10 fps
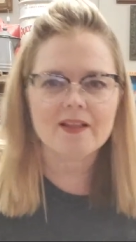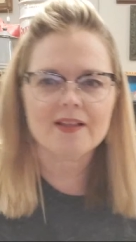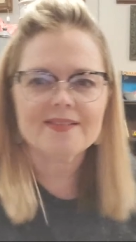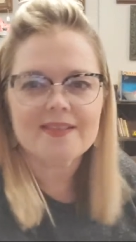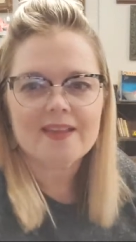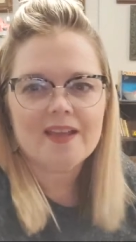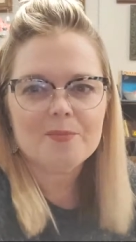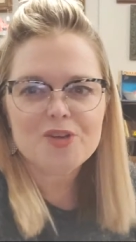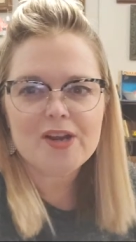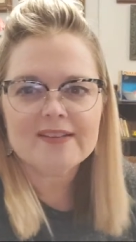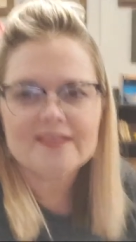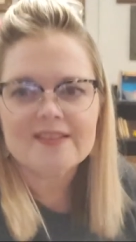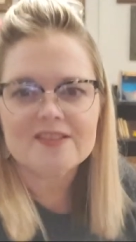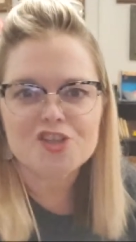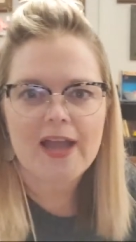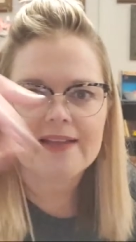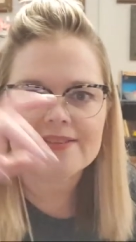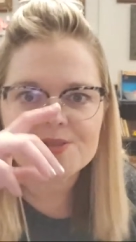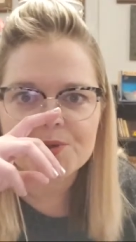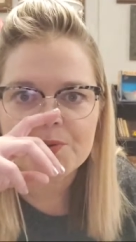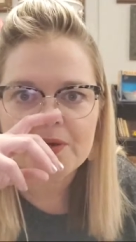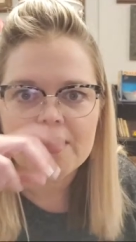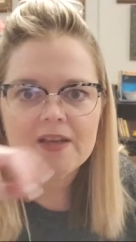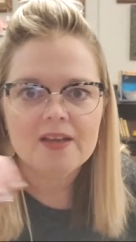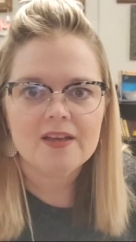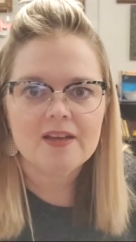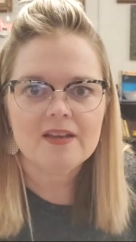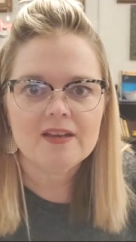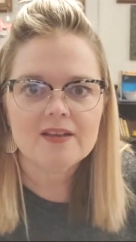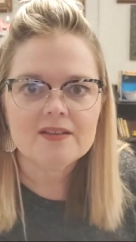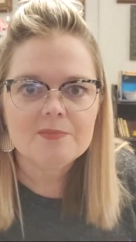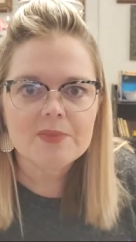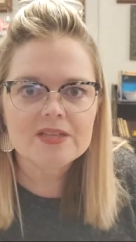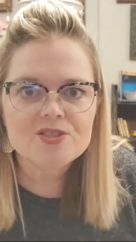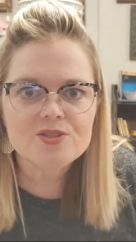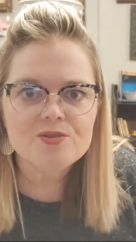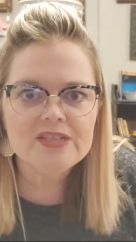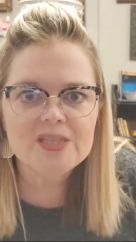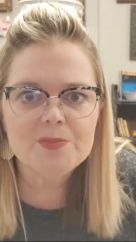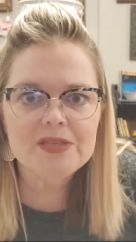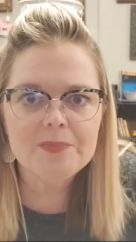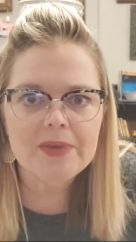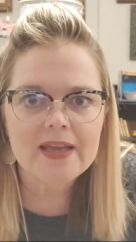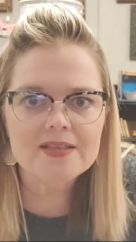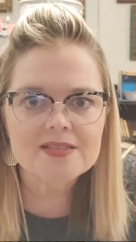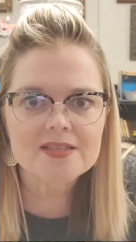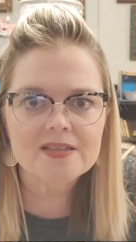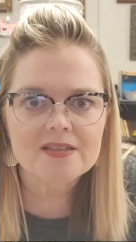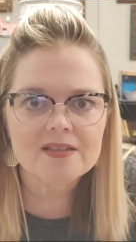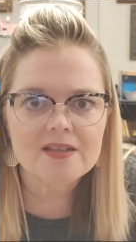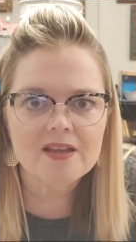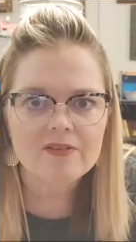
Let's see. I'm trying to see the chat too, but do need to be painted.